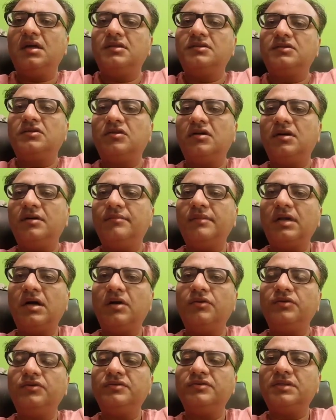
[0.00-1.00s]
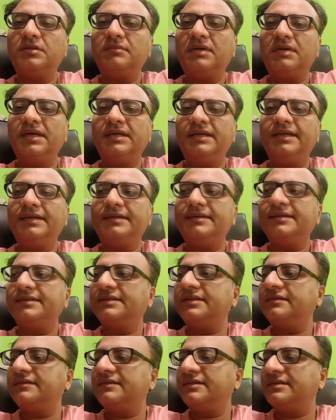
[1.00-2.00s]
So I'm now using my data
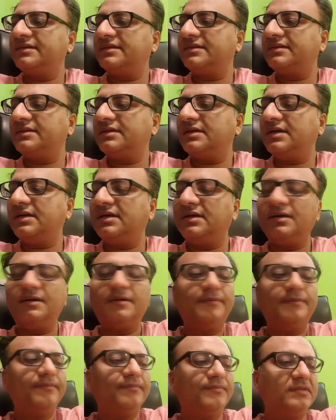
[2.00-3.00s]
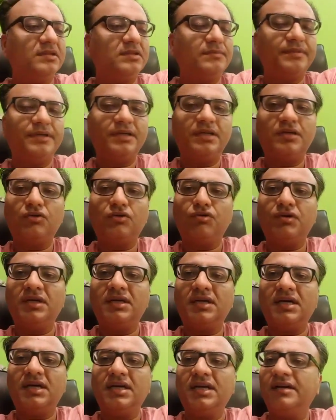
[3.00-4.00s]
service. Um, it's pretty
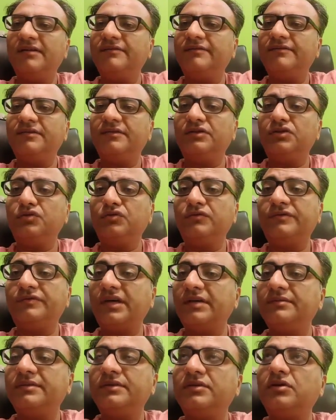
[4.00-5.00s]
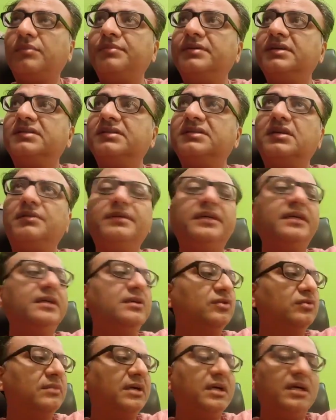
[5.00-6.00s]
annoying. I have uh, two fiber optics coming
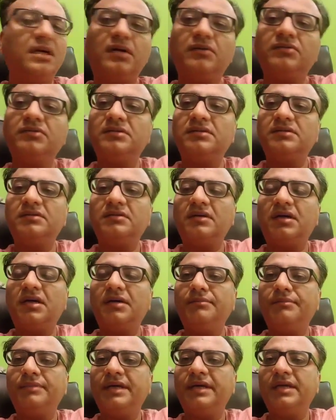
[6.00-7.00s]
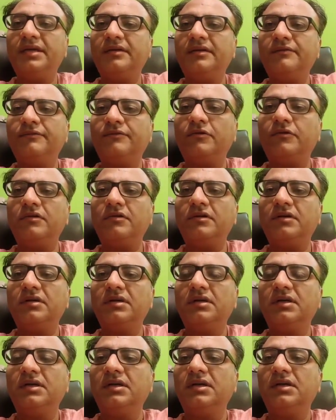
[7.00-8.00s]
into my house. I'm paying for
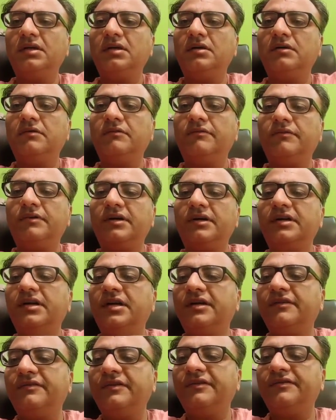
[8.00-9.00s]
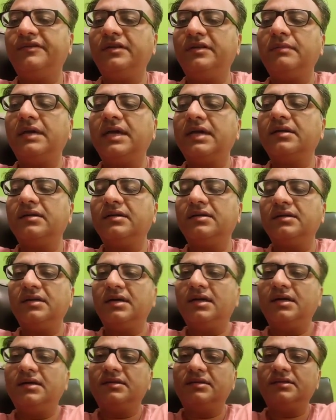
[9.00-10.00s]
one at 50 meg,
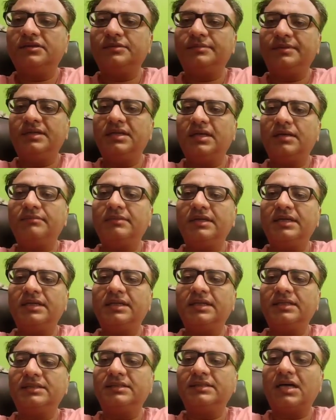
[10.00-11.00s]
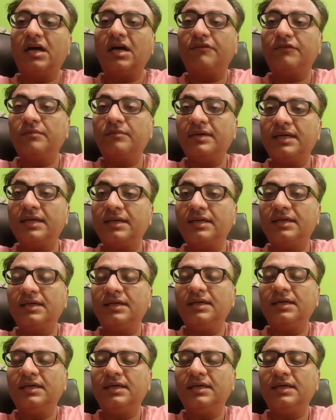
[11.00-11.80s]
and the speed I'm getting is half a meg.